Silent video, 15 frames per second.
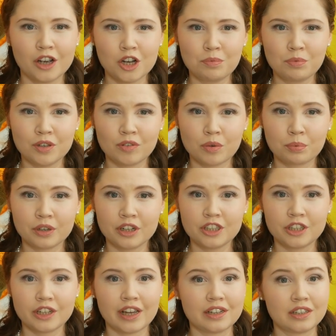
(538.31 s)
hope you've
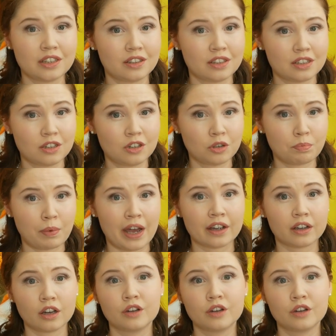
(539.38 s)
appreciated this look back